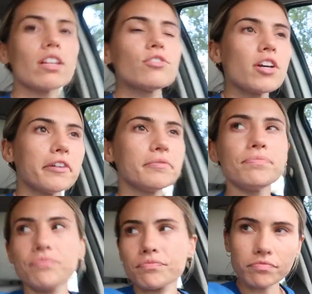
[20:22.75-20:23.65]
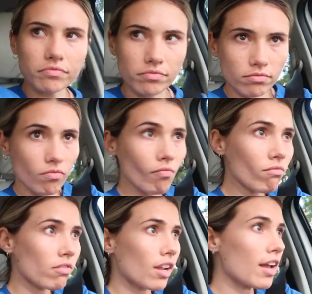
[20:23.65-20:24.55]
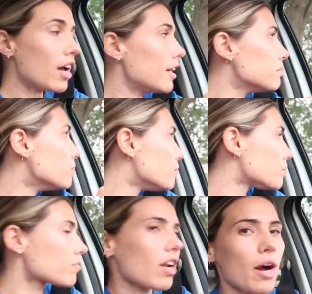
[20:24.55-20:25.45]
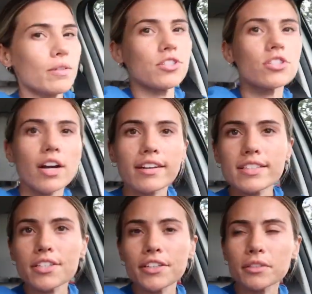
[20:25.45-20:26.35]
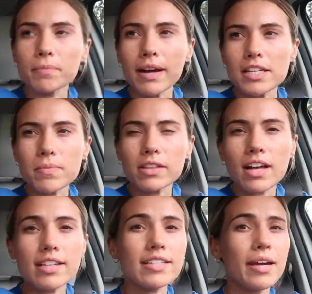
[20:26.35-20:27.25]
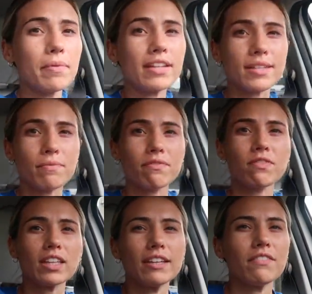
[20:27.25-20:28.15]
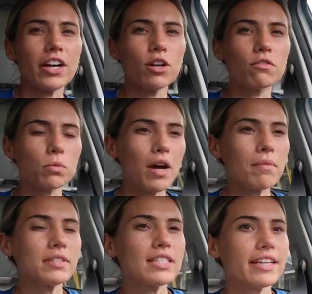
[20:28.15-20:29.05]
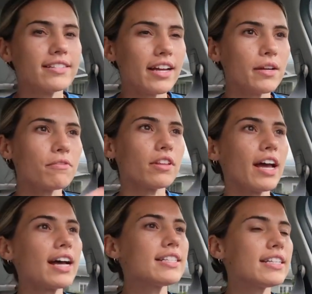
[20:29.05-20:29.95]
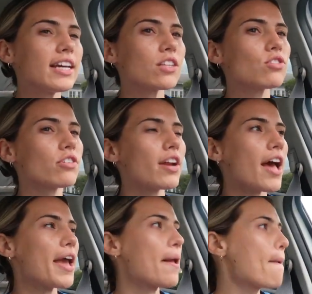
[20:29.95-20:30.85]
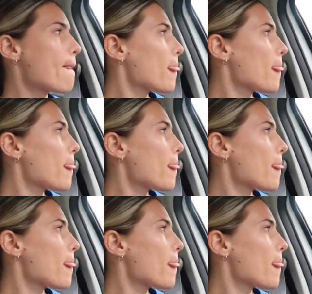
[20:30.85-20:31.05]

So, and I was just talking to my husband last night because I'm feeling very overwhelmed since I signed up for the HESI yesterday.